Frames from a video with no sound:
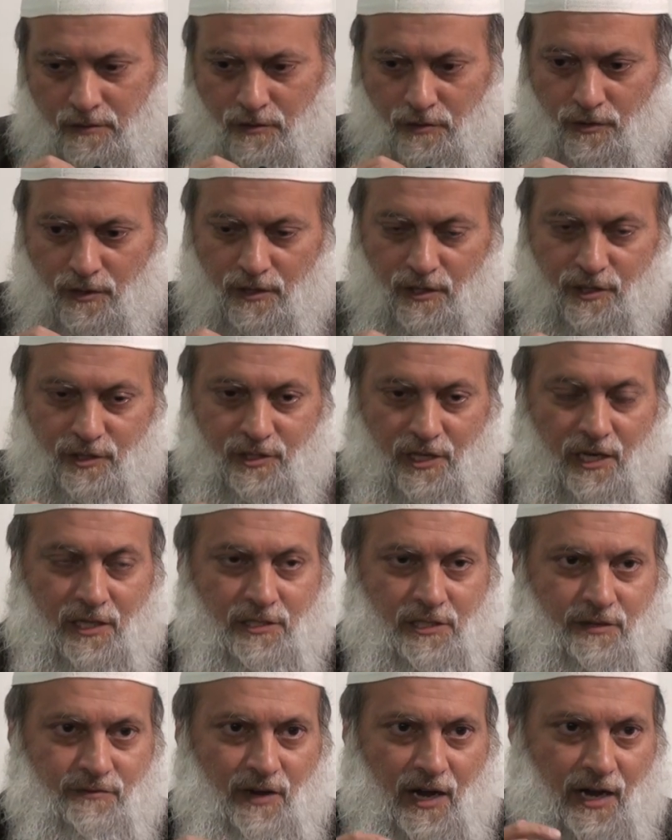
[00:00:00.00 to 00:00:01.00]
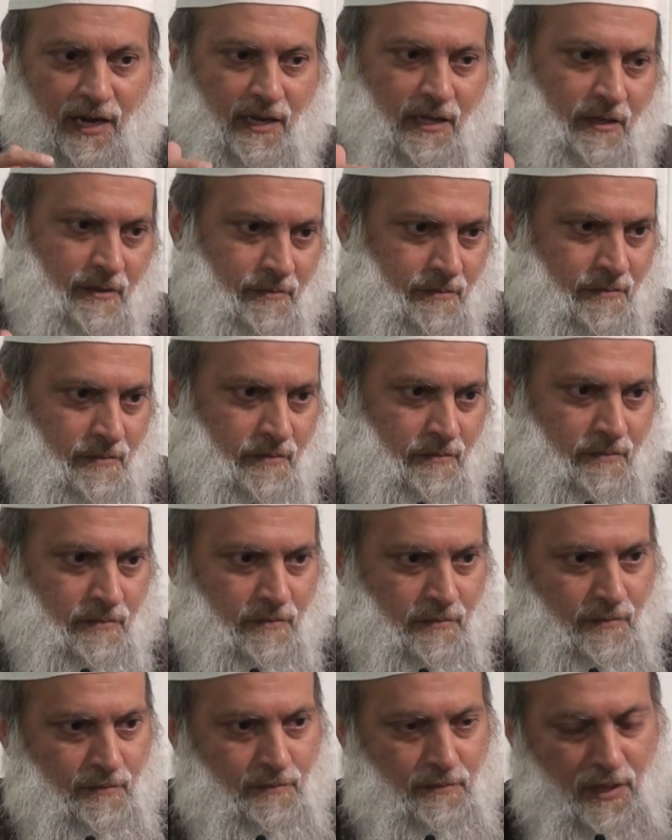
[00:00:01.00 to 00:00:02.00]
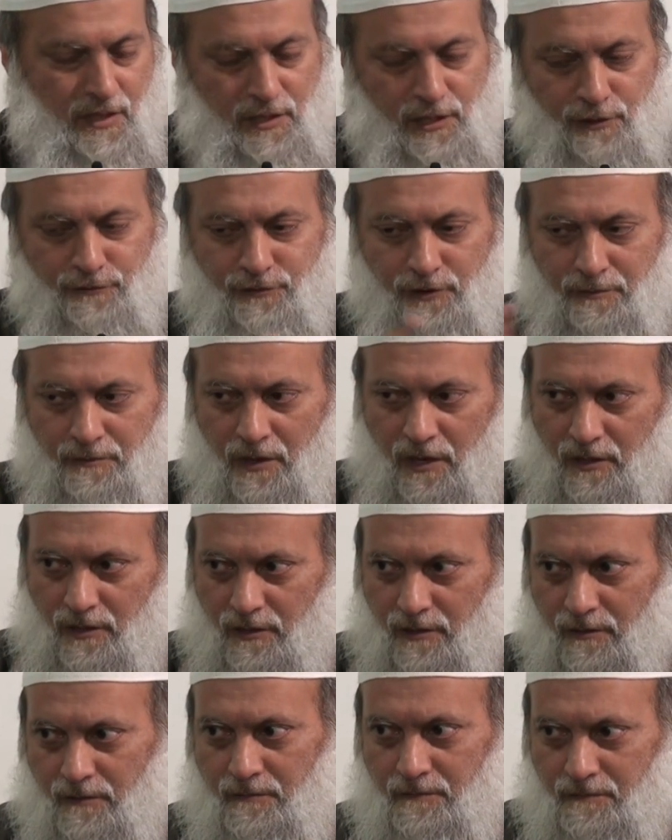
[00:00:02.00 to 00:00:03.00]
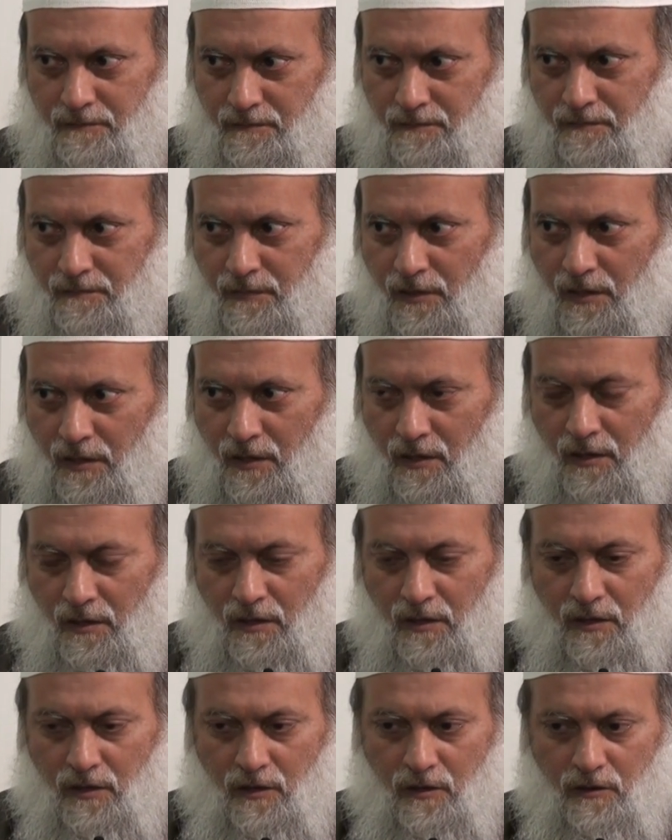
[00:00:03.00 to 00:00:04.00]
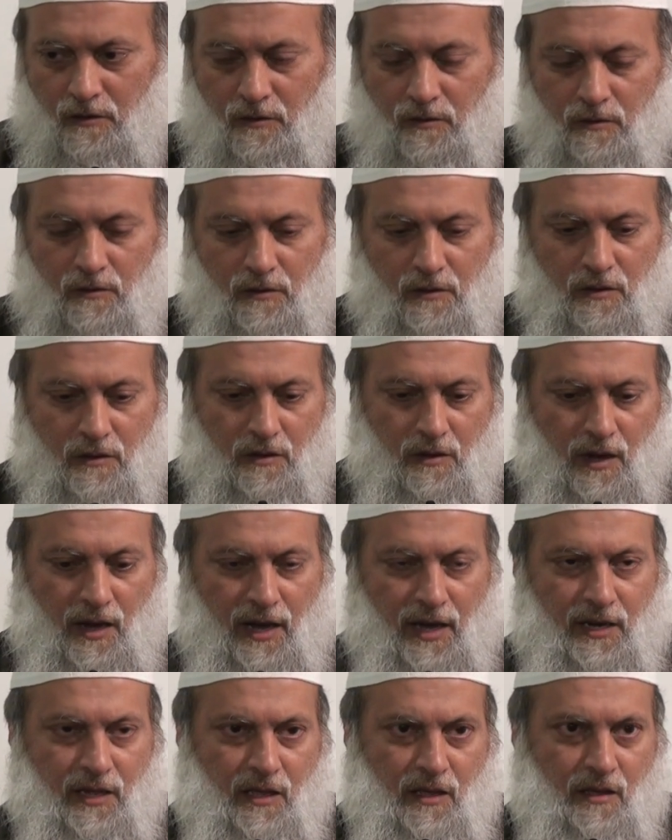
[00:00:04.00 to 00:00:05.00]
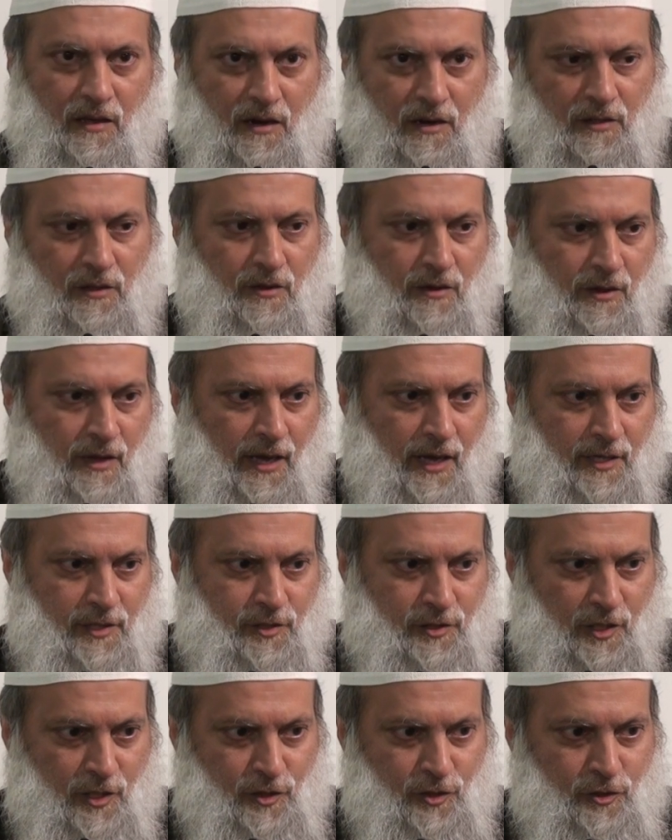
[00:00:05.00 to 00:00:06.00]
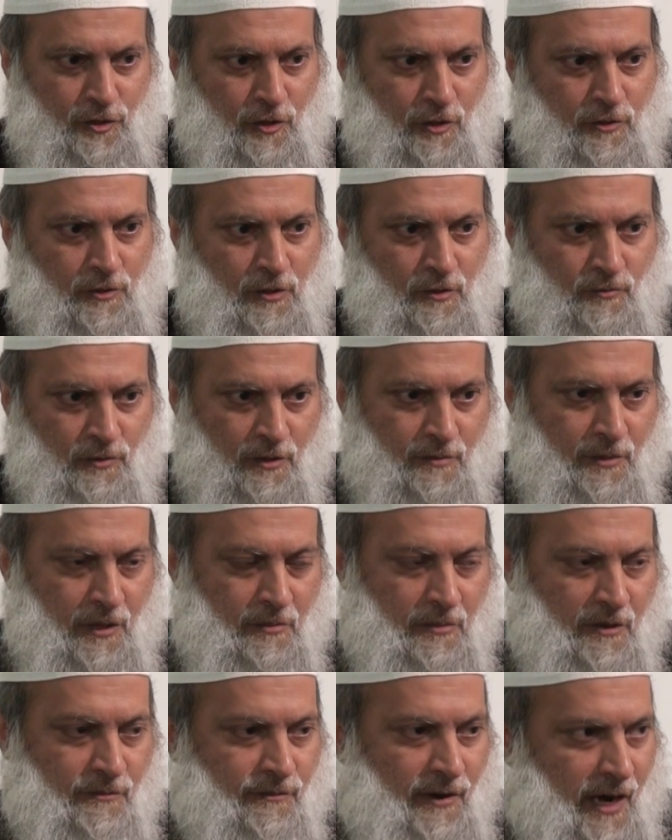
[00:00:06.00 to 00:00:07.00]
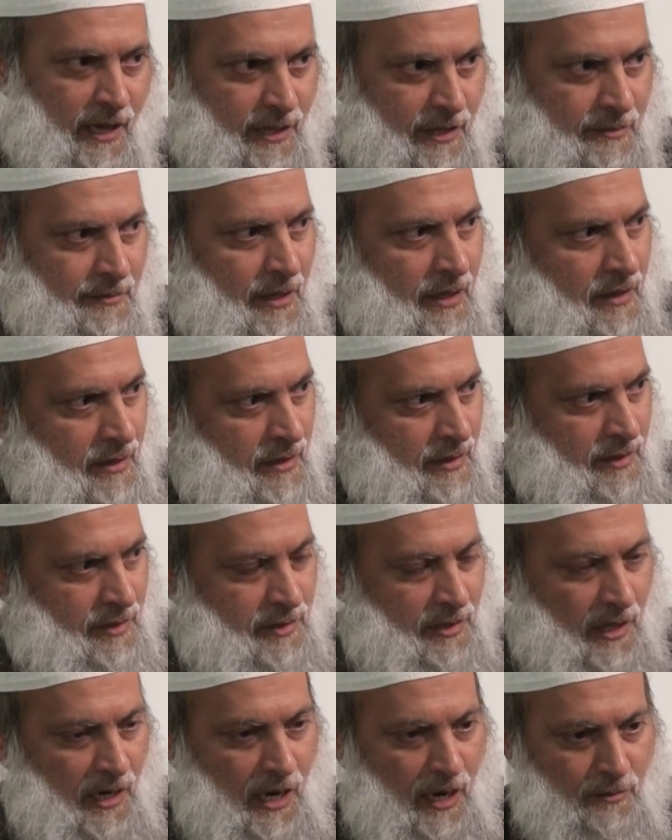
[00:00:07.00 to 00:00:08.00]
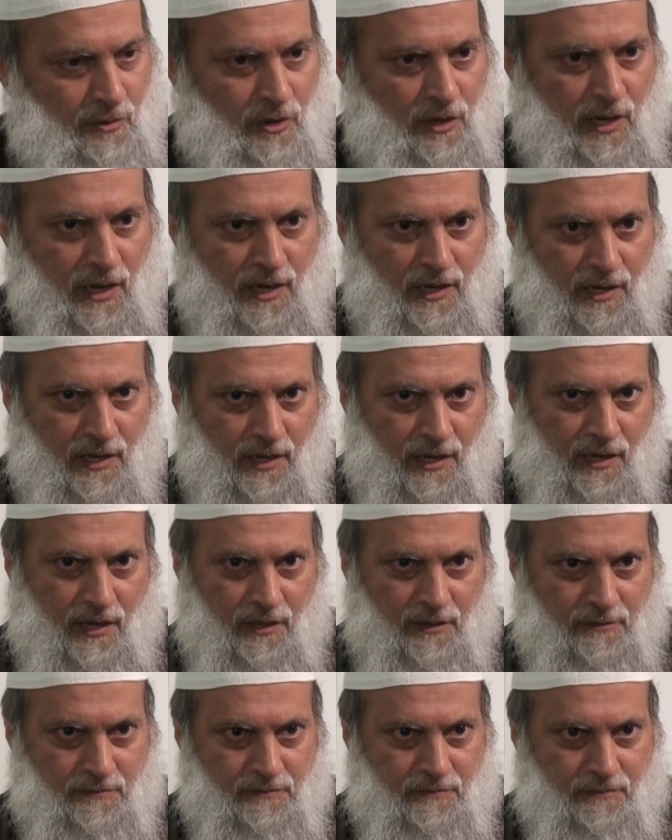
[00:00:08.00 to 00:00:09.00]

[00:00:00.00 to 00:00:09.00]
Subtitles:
who are the sons of Ali, but different mother. You know, Ali radiallahu anhu had six children with Bibi Fatima, salamullah alayha.